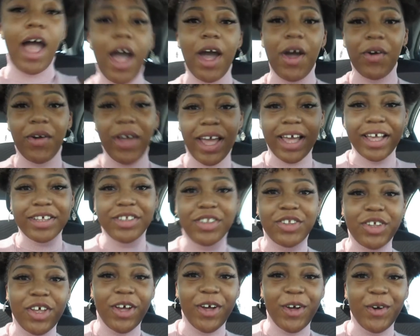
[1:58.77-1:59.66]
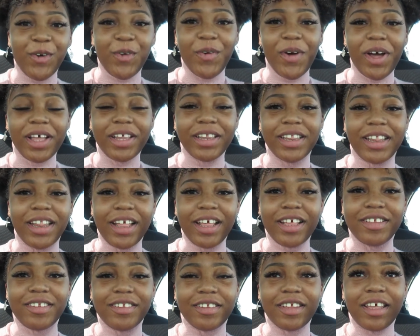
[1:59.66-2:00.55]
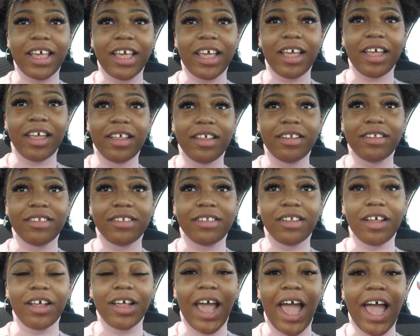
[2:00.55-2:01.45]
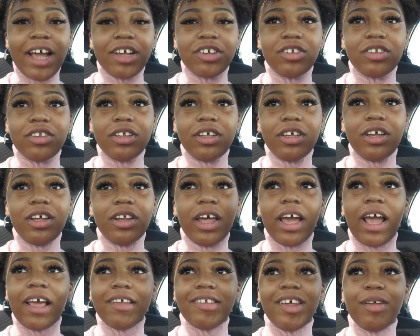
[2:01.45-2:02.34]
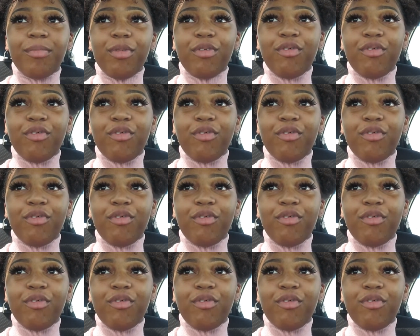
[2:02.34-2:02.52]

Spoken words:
Okay, so this is actually, like I said